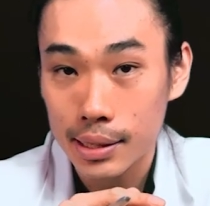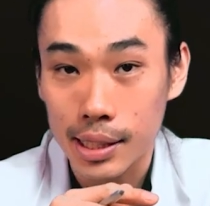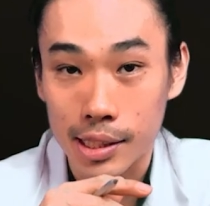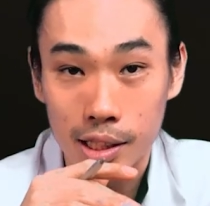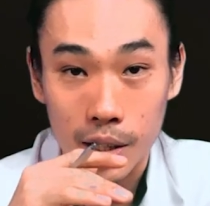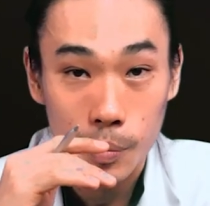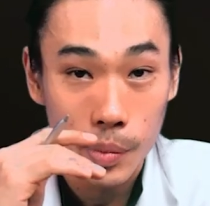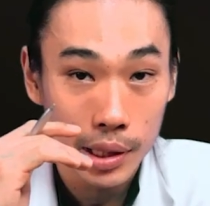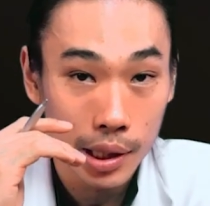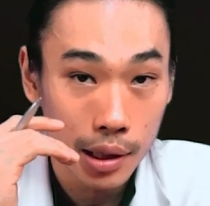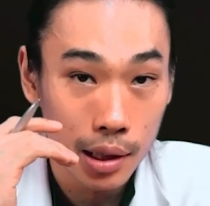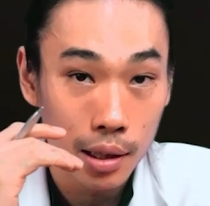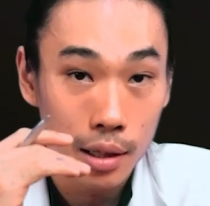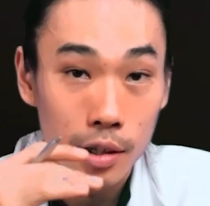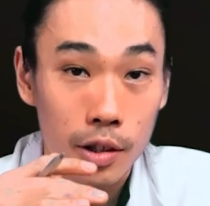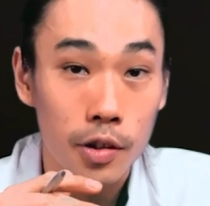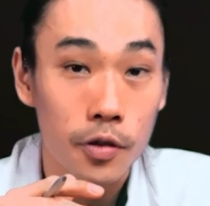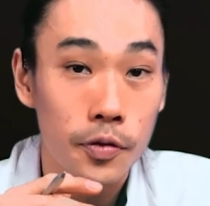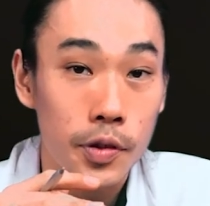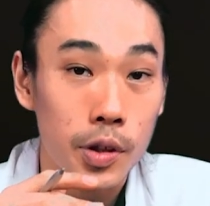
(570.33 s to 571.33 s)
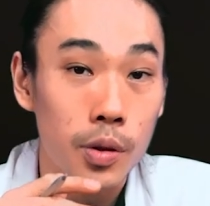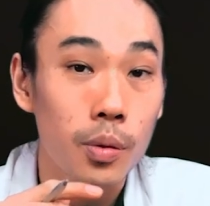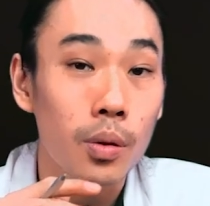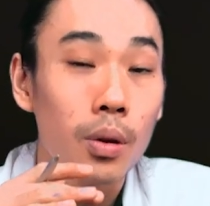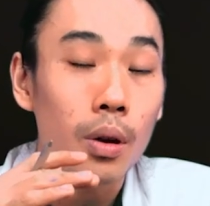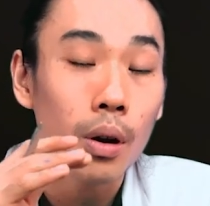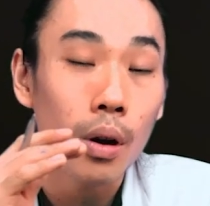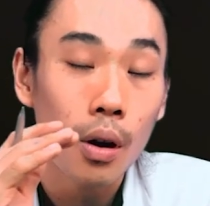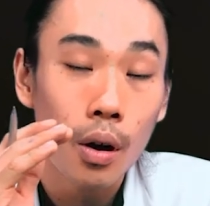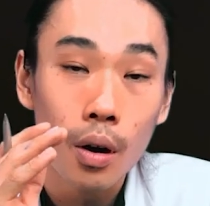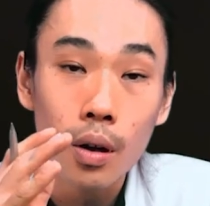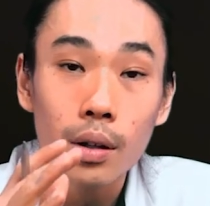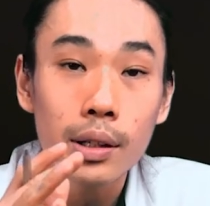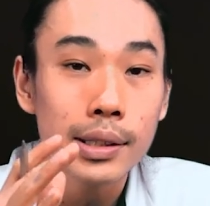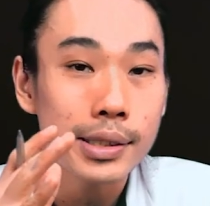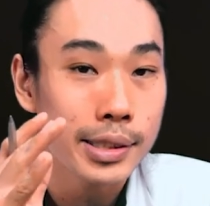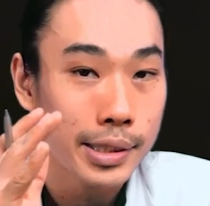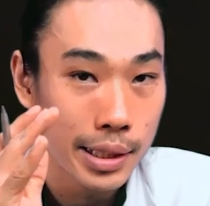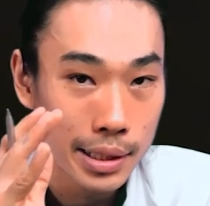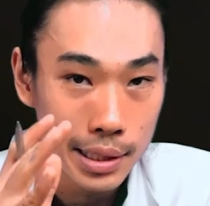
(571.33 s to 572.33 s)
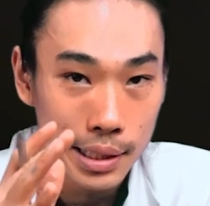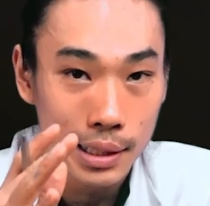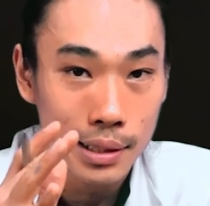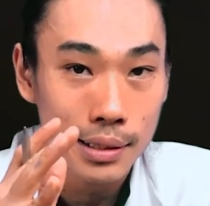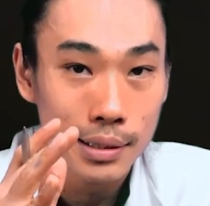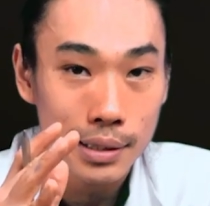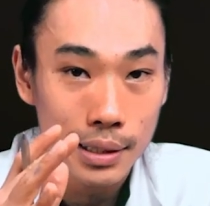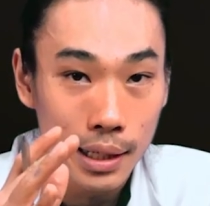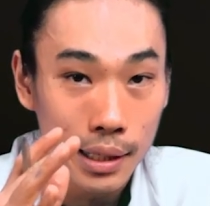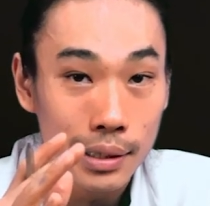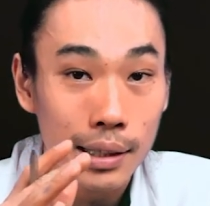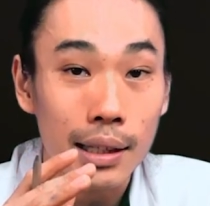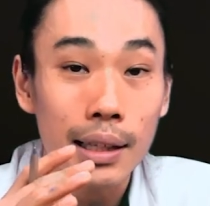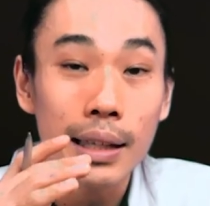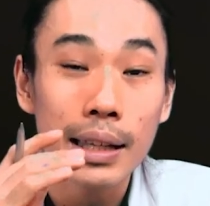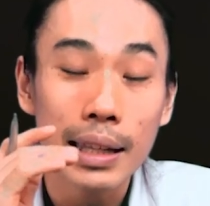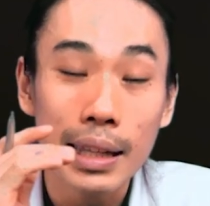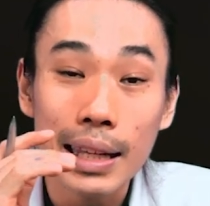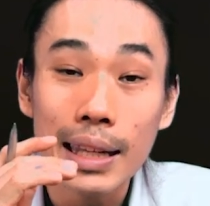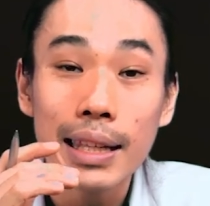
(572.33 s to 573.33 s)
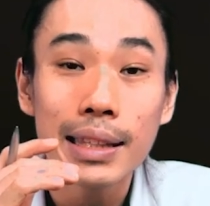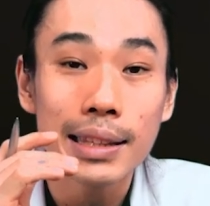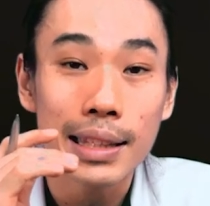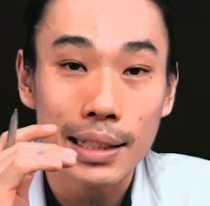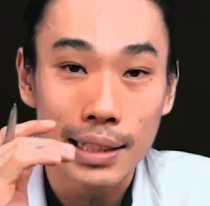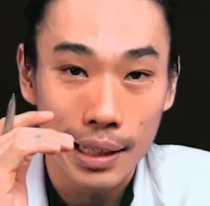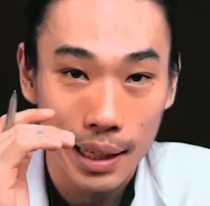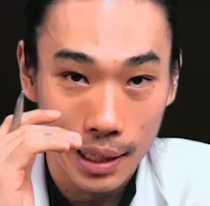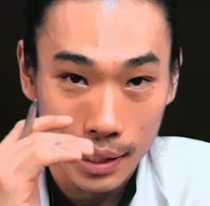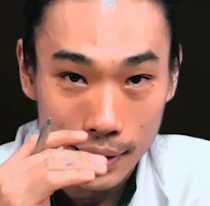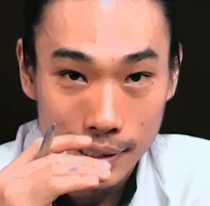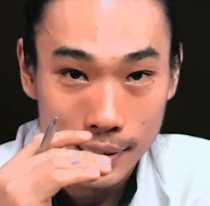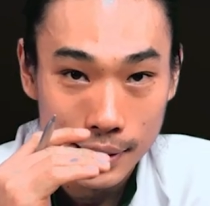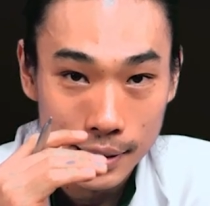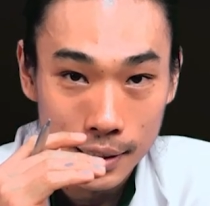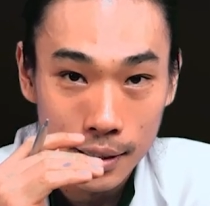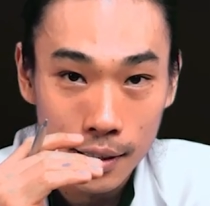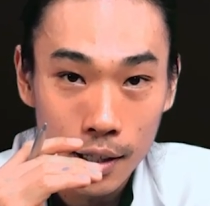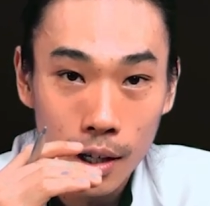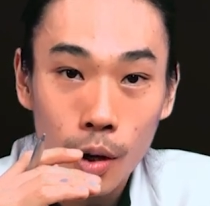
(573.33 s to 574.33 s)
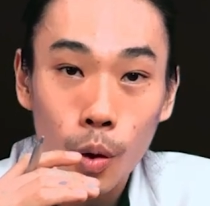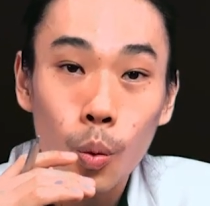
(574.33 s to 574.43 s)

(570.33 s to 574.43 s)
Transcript: systematical review, all saying that eating eggs